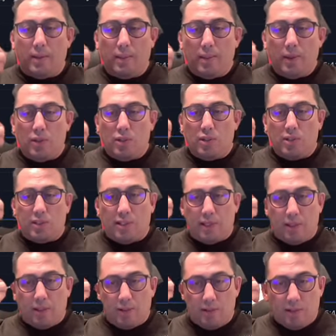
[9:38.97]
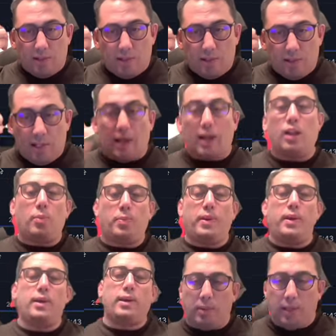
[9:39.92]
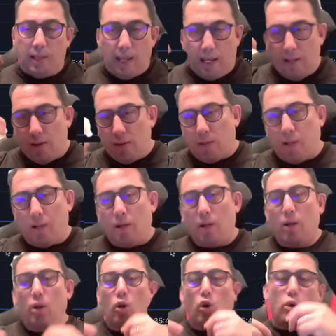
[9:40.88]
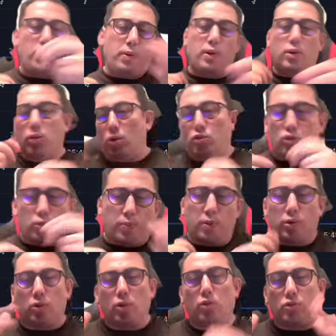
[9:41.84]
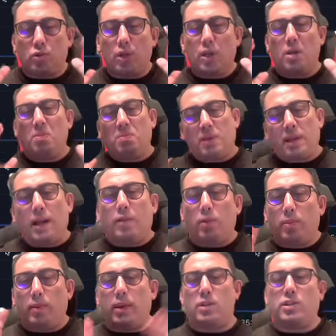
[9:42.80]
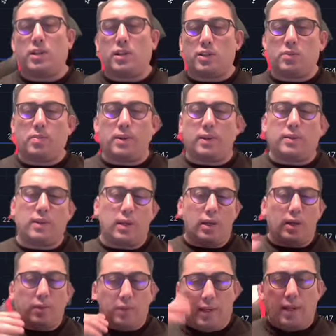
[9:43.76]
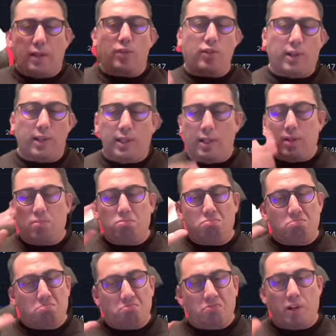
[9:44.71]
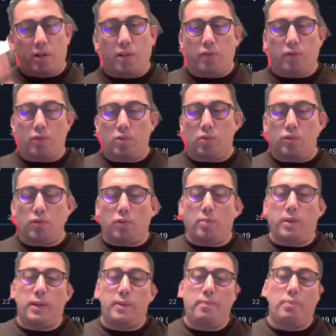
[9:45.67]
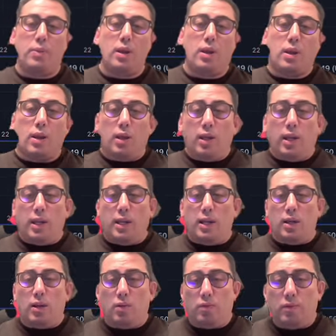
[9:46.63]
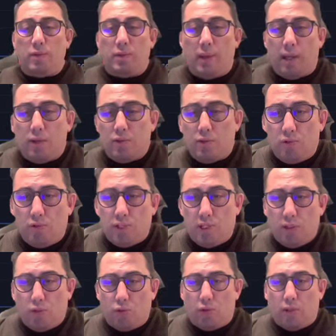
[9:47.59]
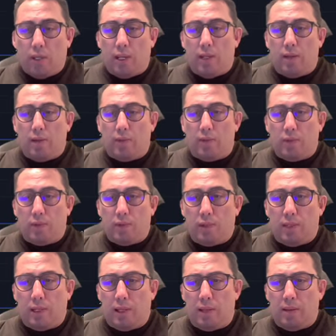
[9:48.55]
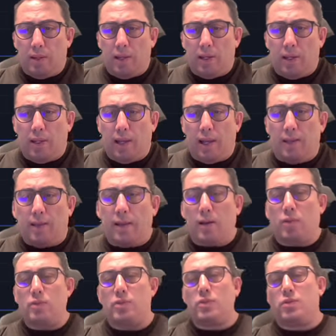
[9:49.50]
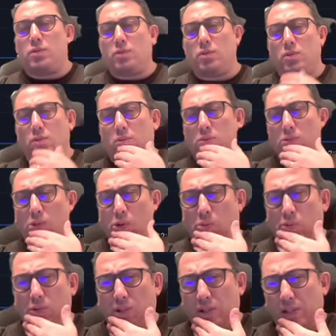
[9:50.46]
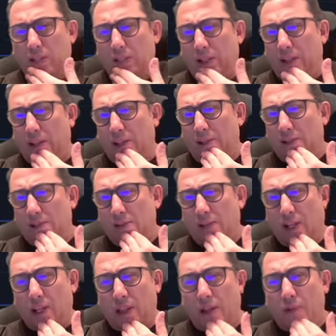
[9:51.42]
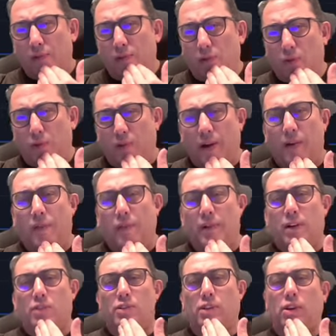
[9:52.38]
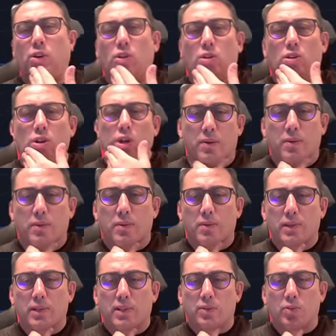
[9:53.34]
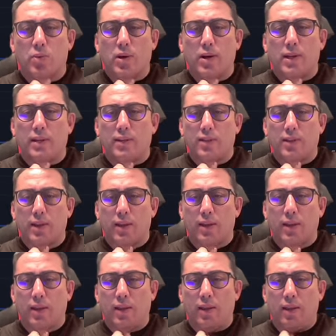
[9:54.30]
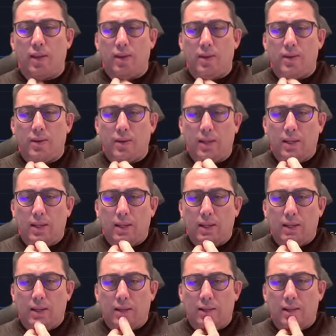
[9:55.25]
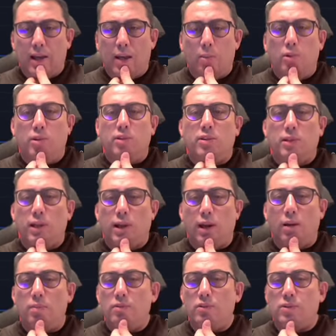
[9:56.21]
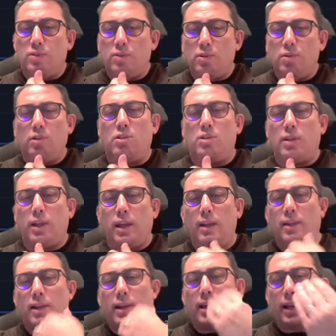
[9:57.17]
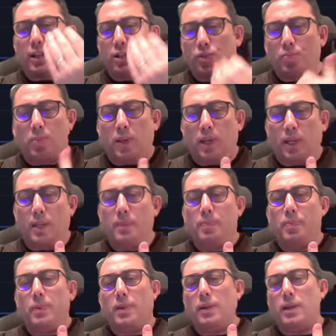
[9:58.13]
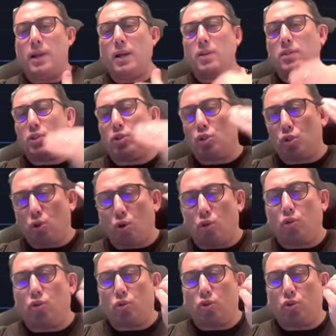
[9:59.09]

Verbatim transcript: just uh, scalping and enter open close open close there will be a chance but day trading very difficult for me anyhow as you see today nearly eight hours or, uh, or not, not eight i think four five hours ago this white uh, diamond comes it indicates me there is a short